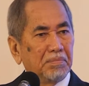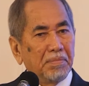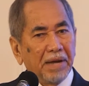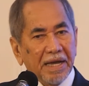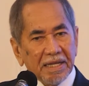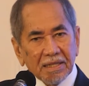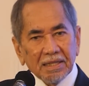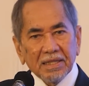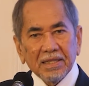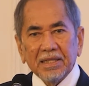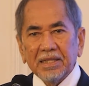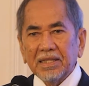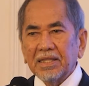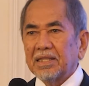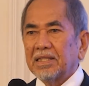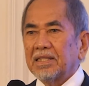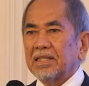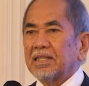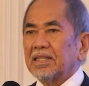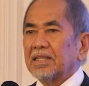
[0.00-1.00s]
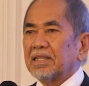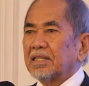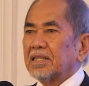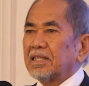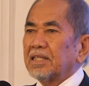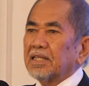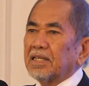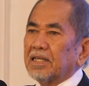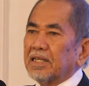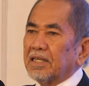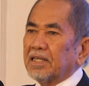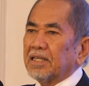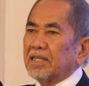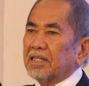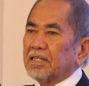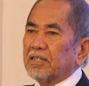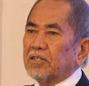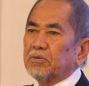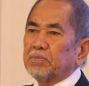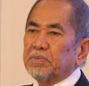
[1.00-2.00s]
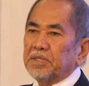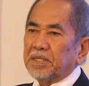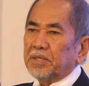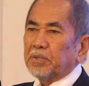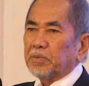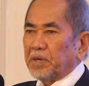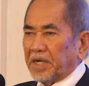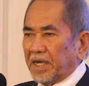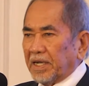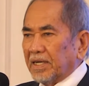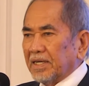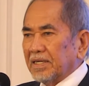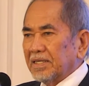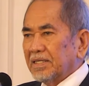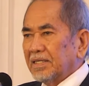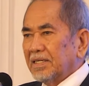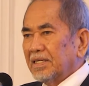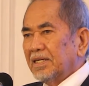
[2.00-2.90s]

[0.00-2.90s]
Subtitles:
made to be aware.